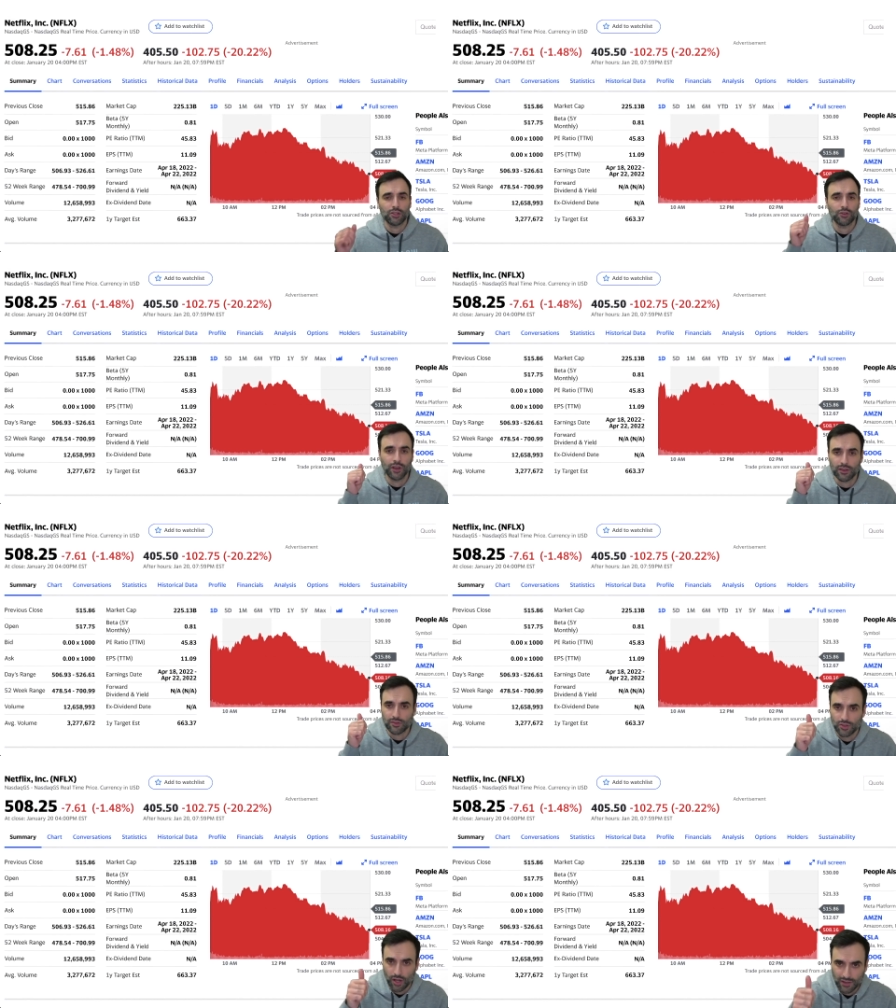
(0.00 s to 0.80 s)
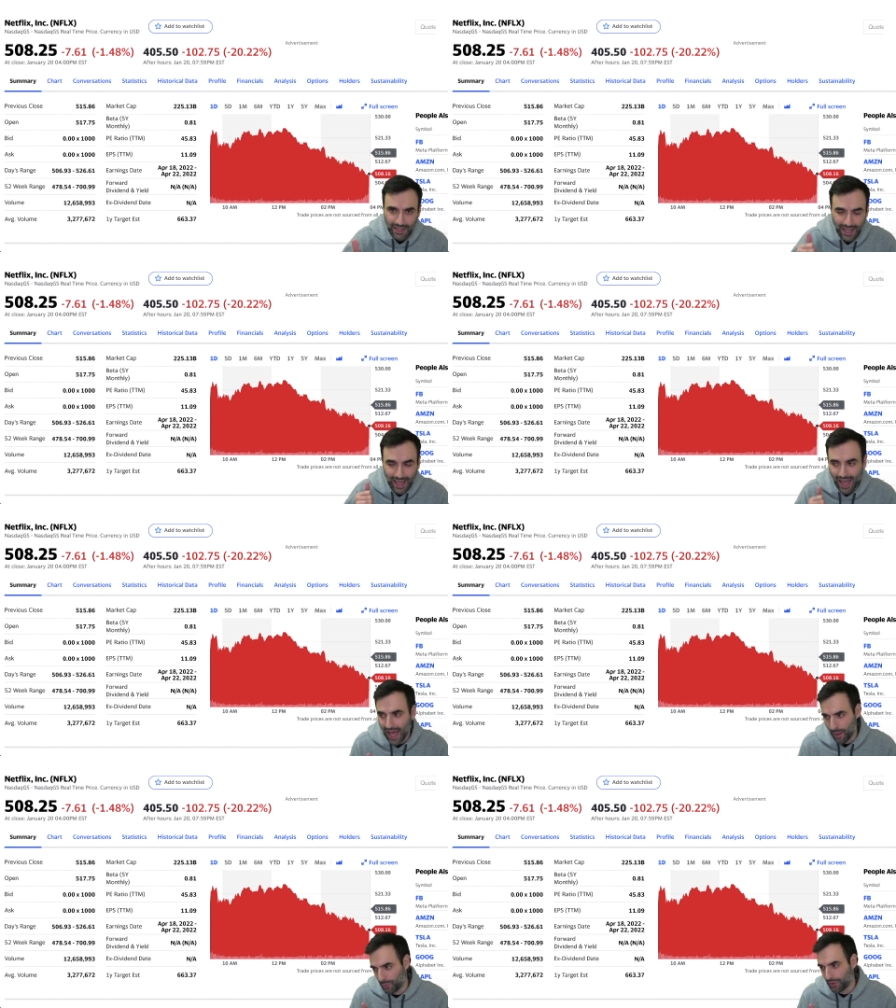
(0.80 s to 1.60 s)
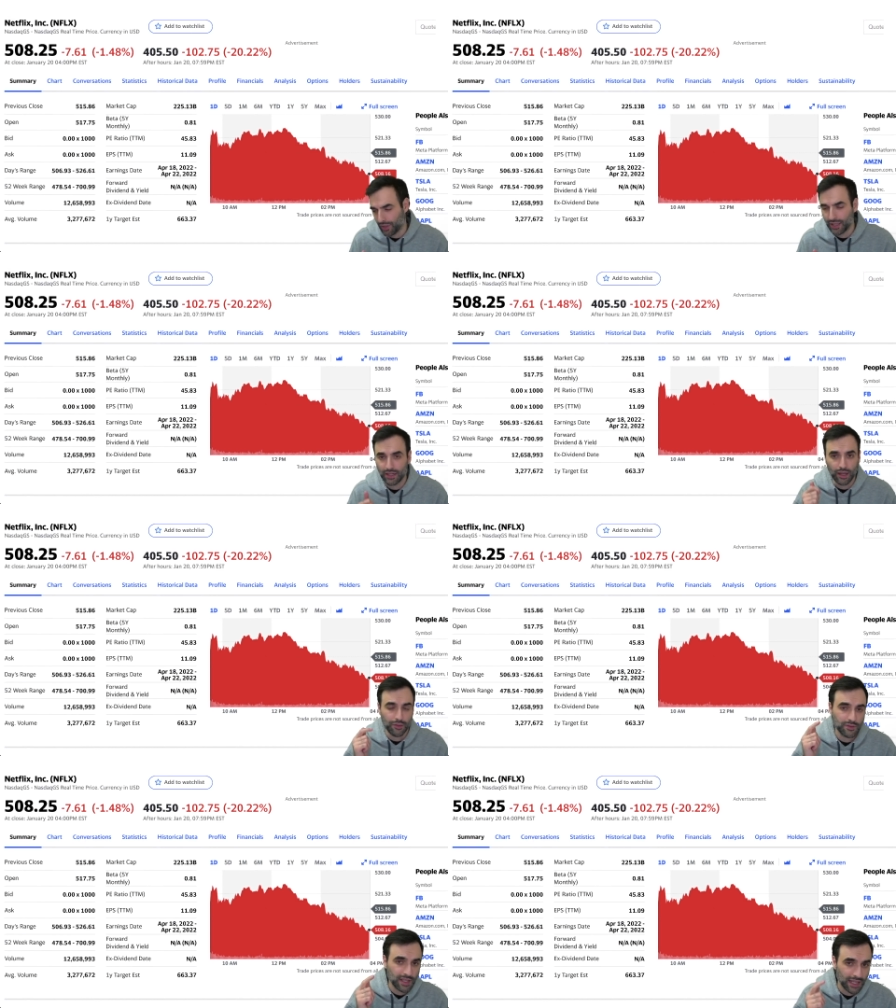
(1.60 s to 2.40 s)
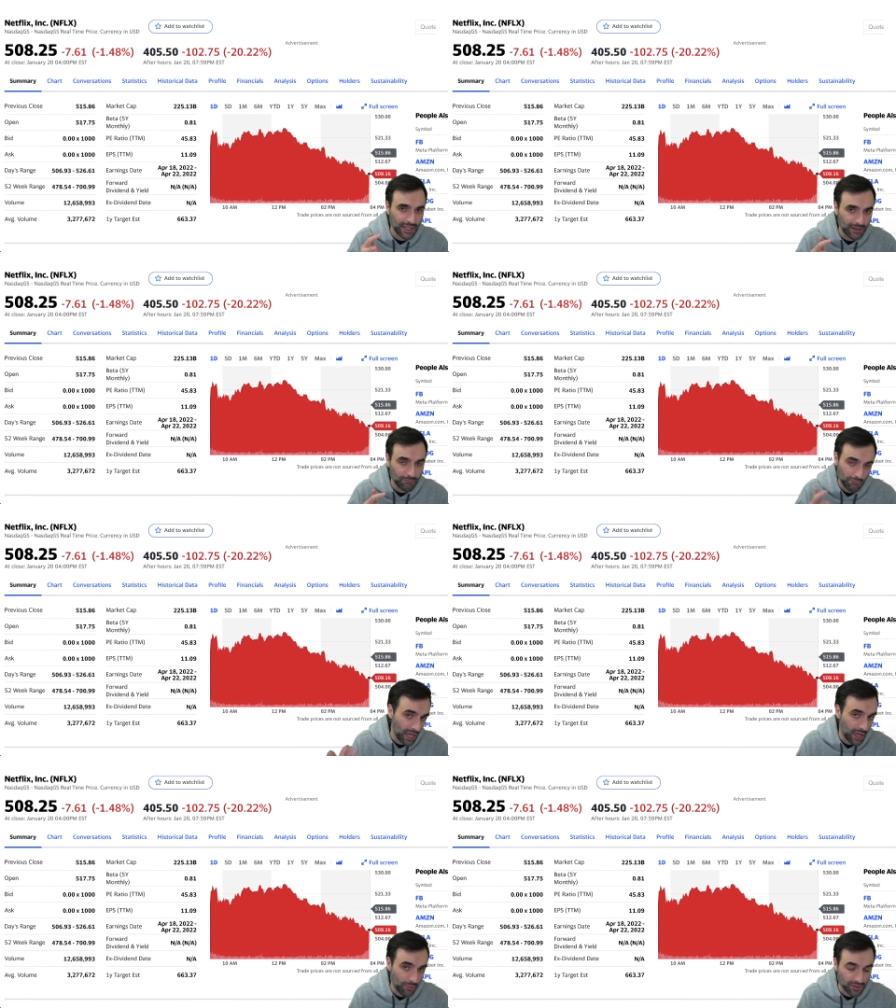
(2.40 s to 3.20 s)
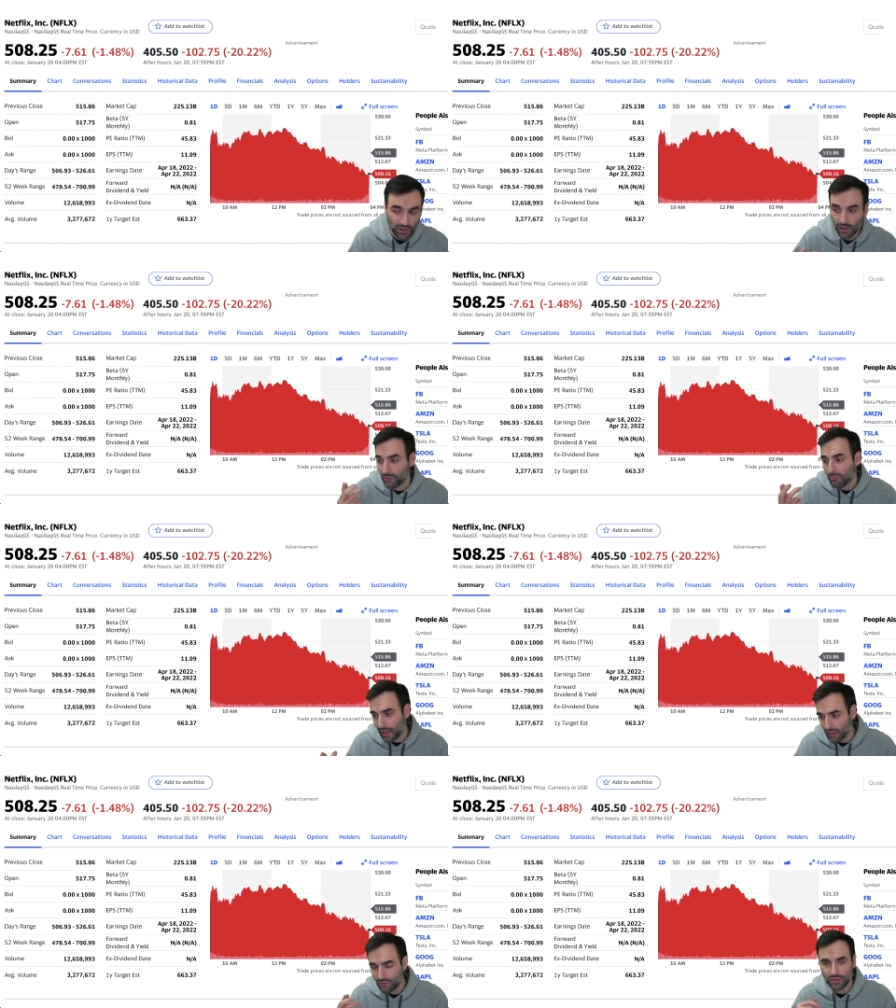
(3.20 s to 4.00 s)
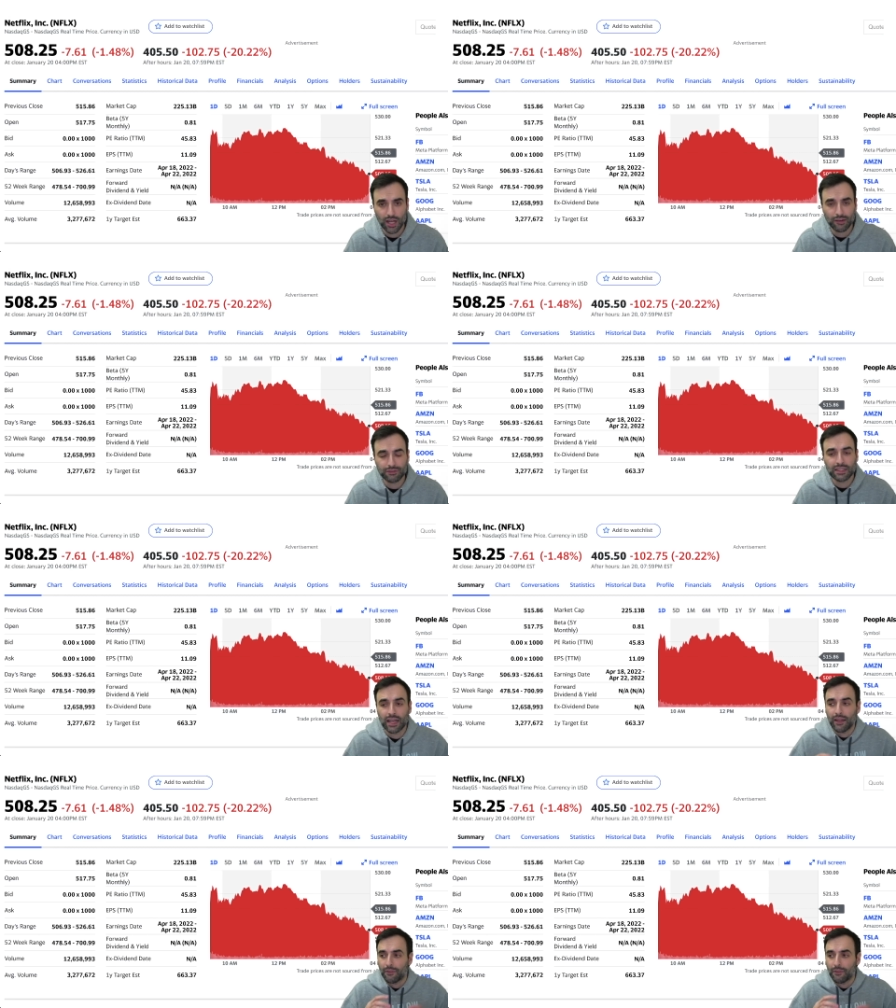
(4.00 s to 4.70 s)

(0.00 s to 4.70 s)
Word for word: you've got stocks like Apple and others like Amazon and Microsoft